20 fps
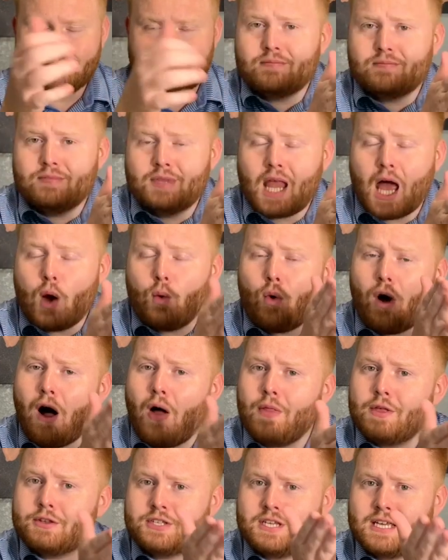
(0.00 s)
Now, while
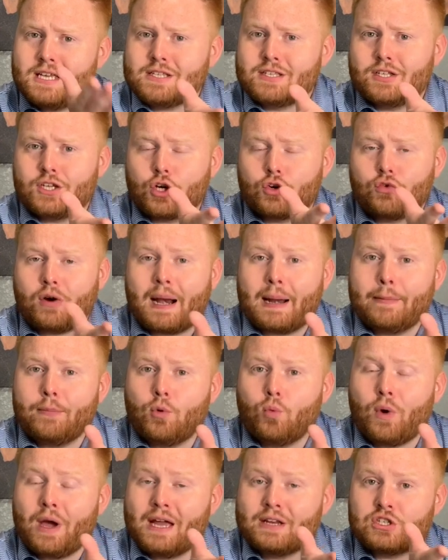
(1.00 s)
this is an incredible
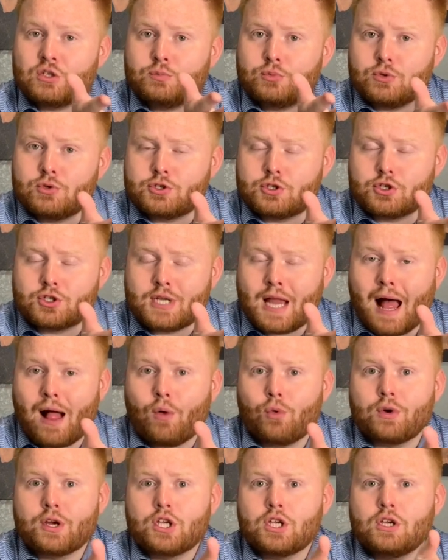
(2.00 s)
way to boost your
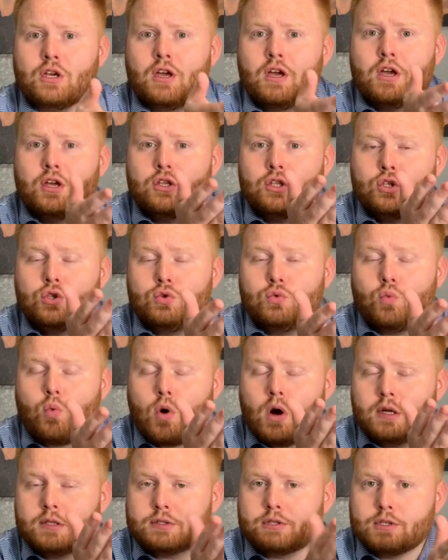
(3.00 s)
salary, you
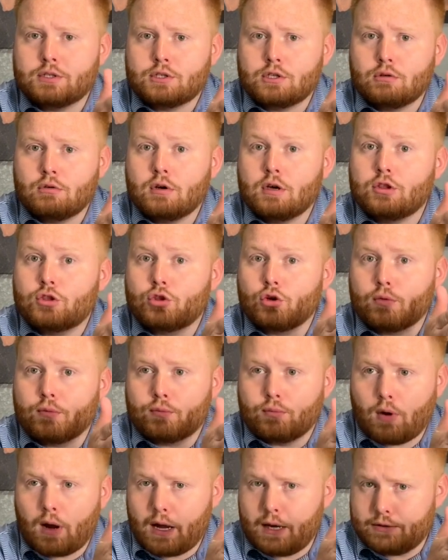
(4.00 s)
want to do it the
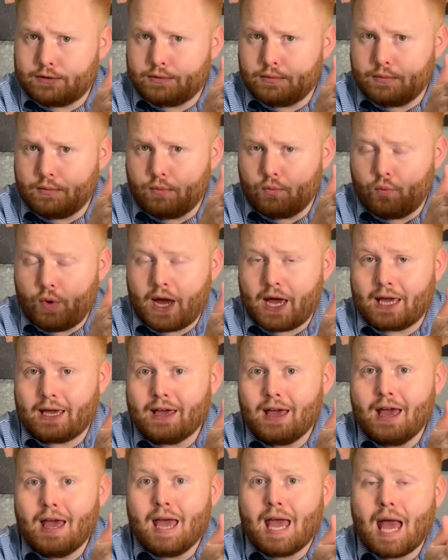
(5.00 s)
right way.
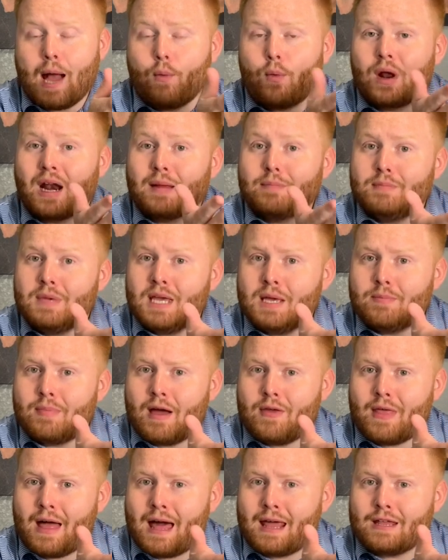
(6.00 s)
And what I mean by
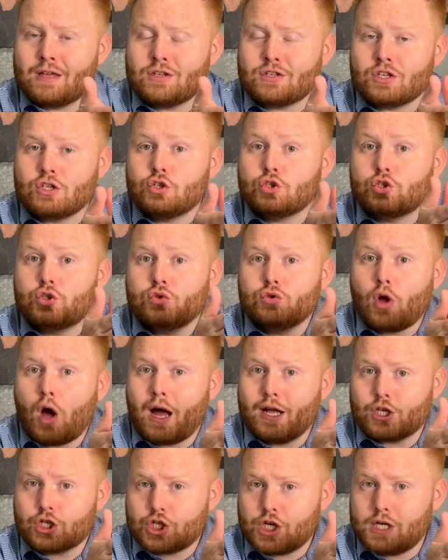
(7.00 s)
that is do
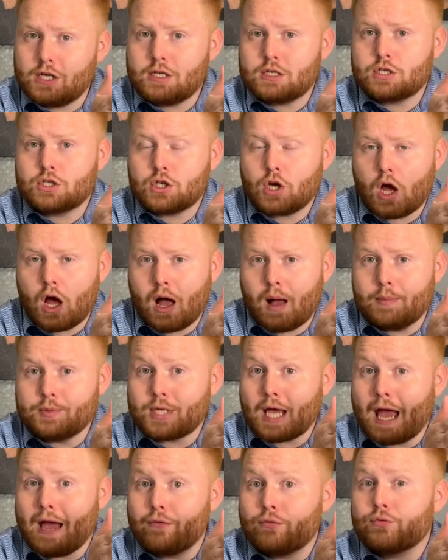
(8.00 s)
not change jobs
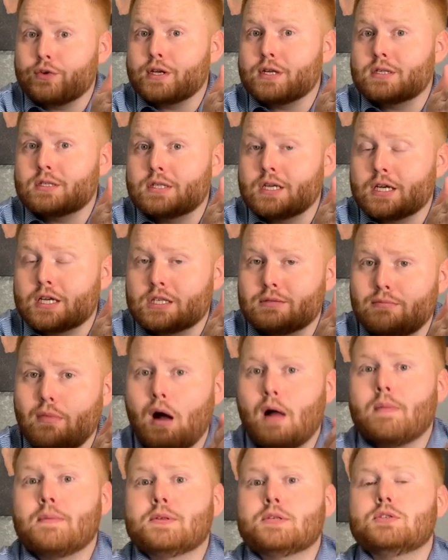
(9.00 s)
every six
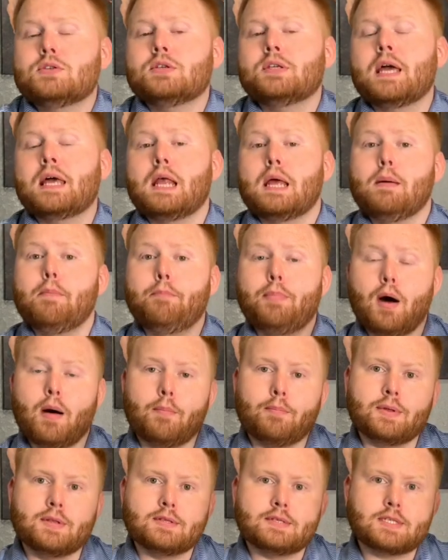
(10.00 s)
months to get a
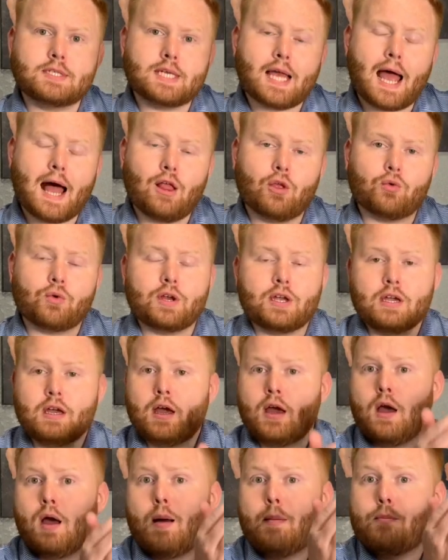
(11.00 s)
bump in salary.
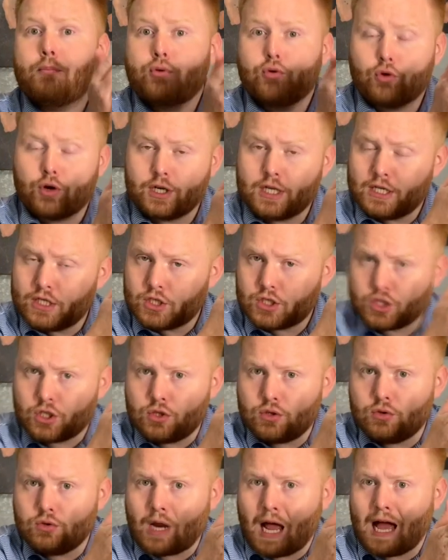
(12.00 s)
Pretty
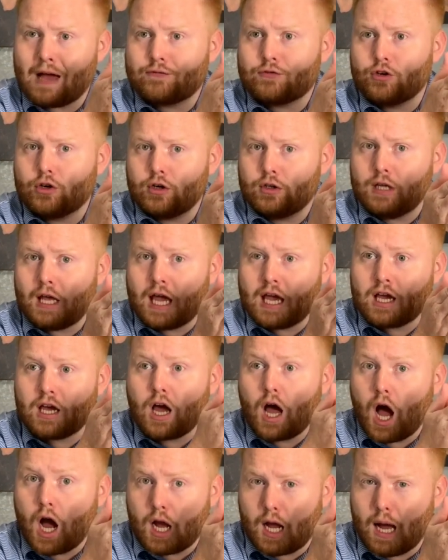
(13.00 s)
soon, after like
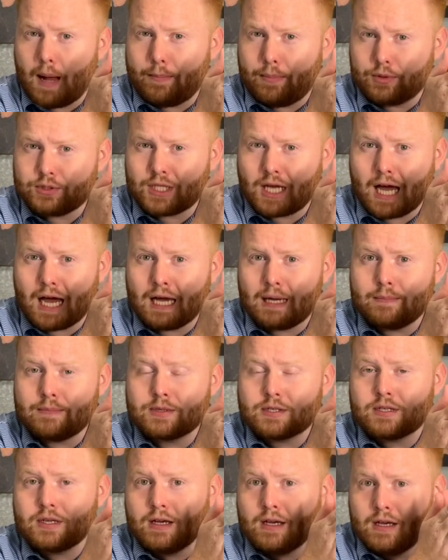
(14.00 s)
a couple
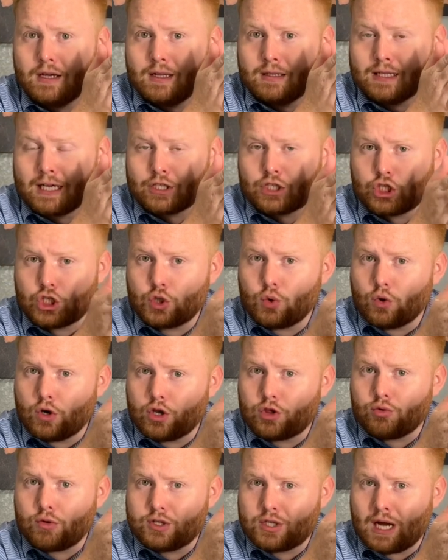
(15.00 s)
times, like two or
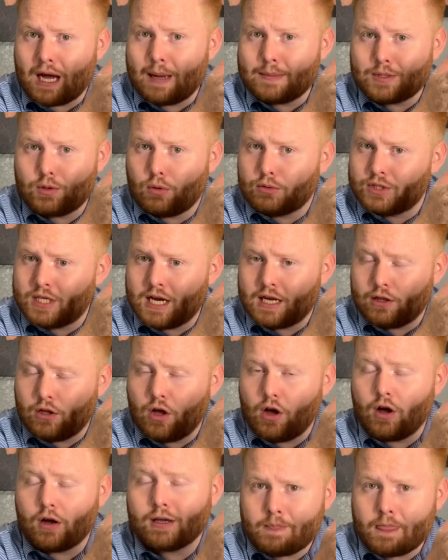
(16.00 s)
three times, it won't take
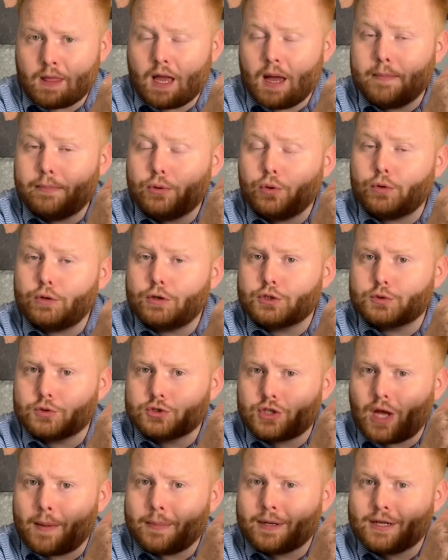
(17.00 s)
long. Employers will
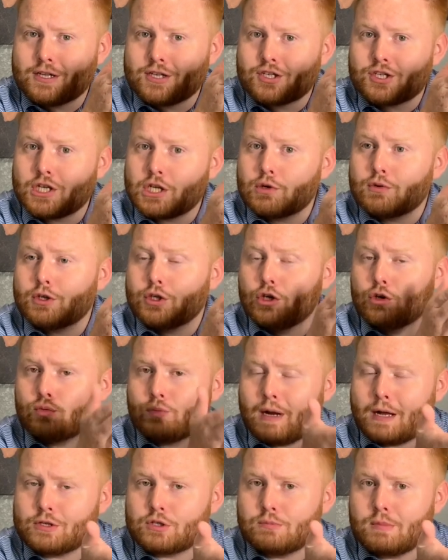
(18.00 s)
stop considering your
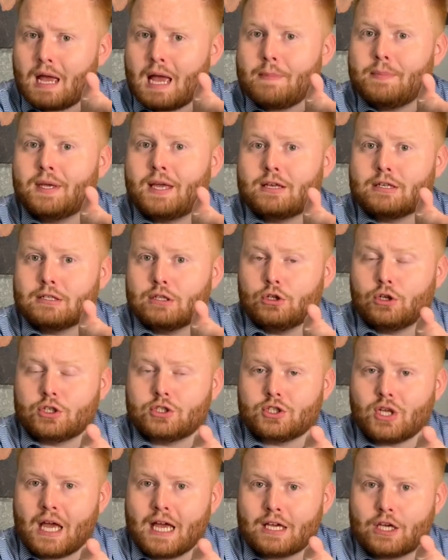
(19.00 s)
resume because it looks
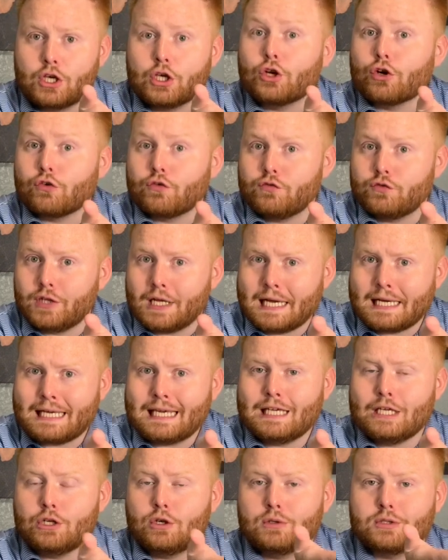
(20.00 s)
like you're flaky,
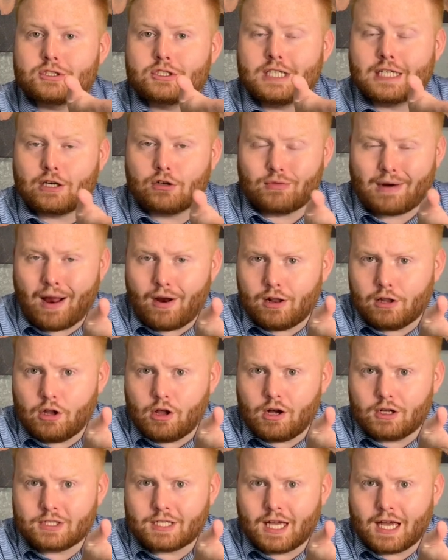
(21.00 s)
you don't stick around a
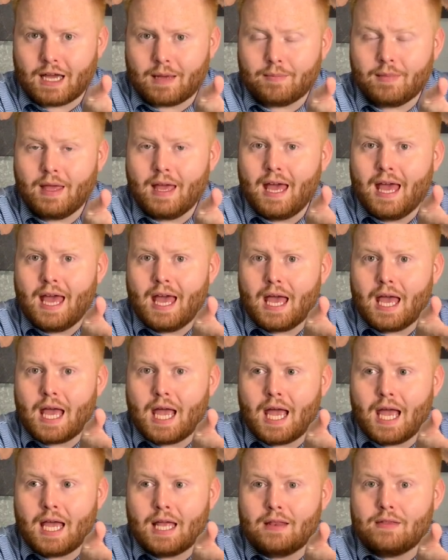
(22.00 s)
long time,
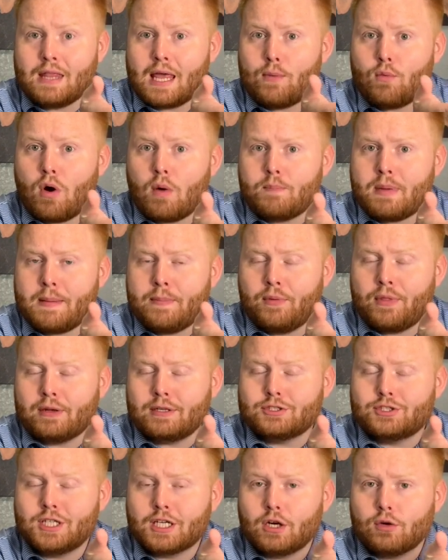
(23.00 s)
and they want people that'll
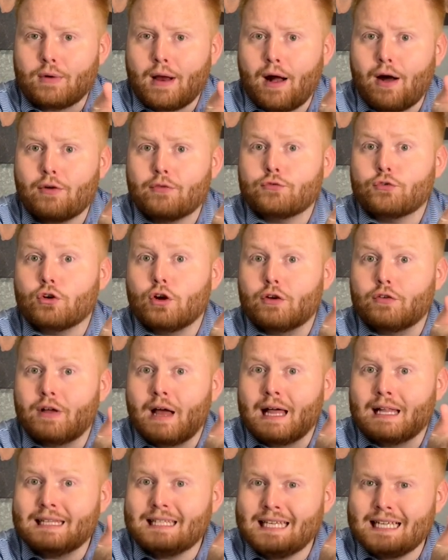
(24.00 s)
stick around for
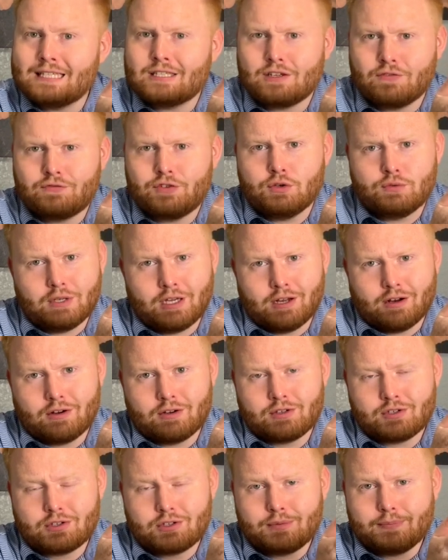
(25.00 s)
at least a few
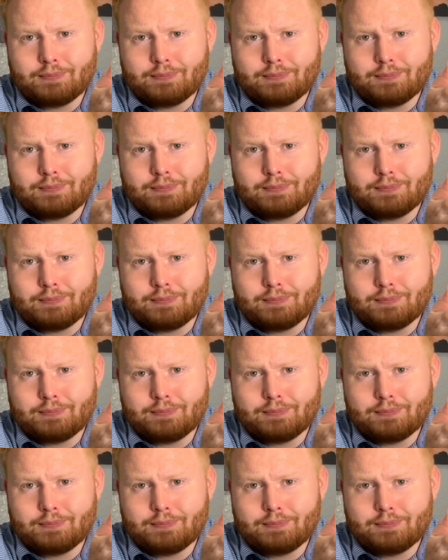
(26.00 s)
years.